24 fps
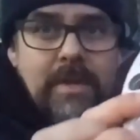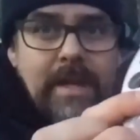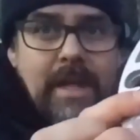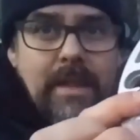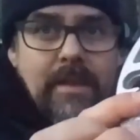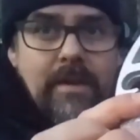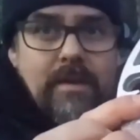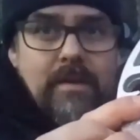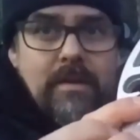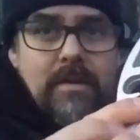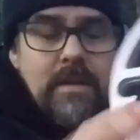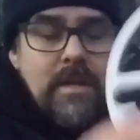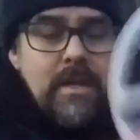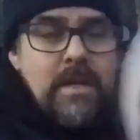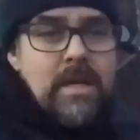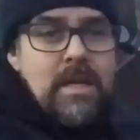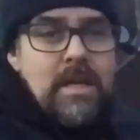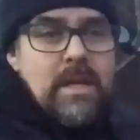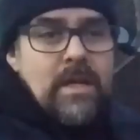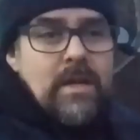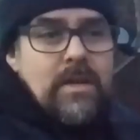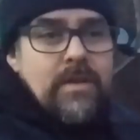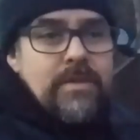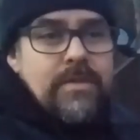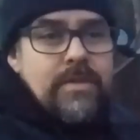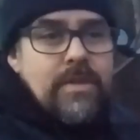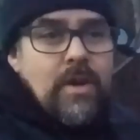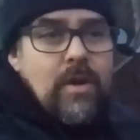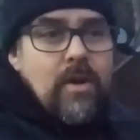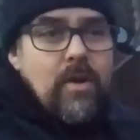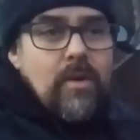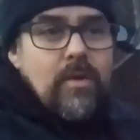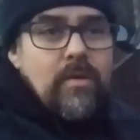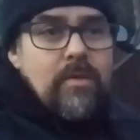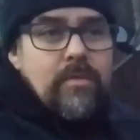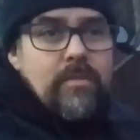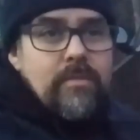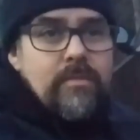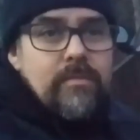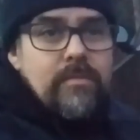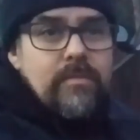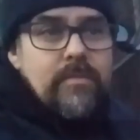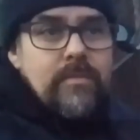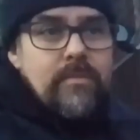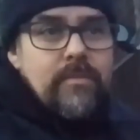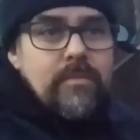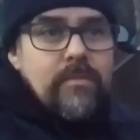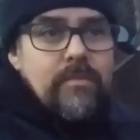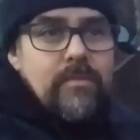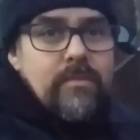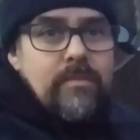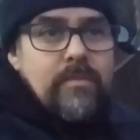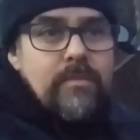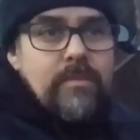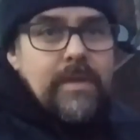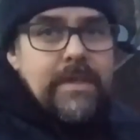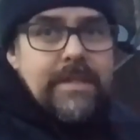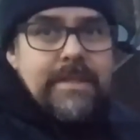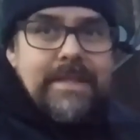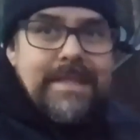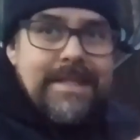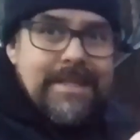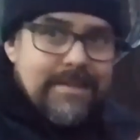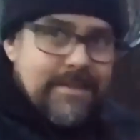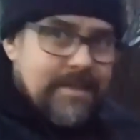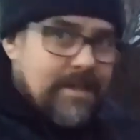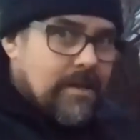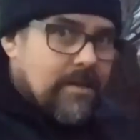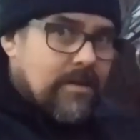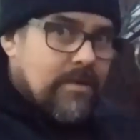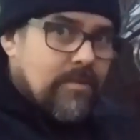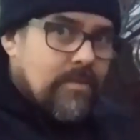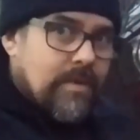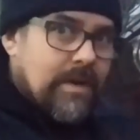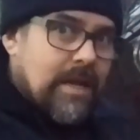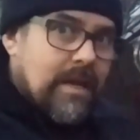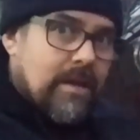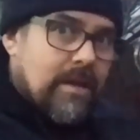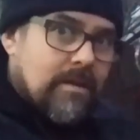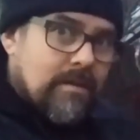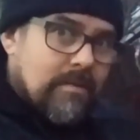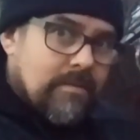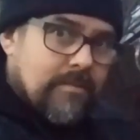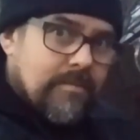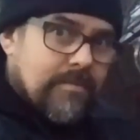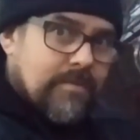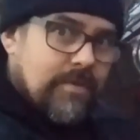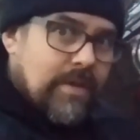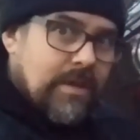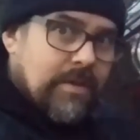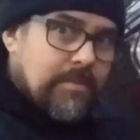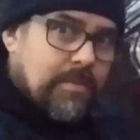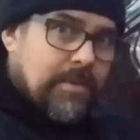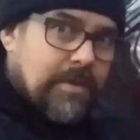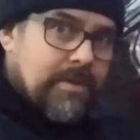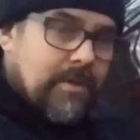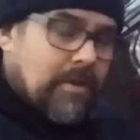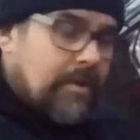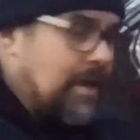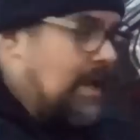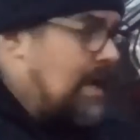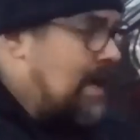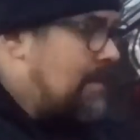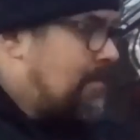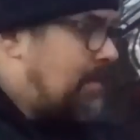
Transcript: together, so it's easier when I try to put it on.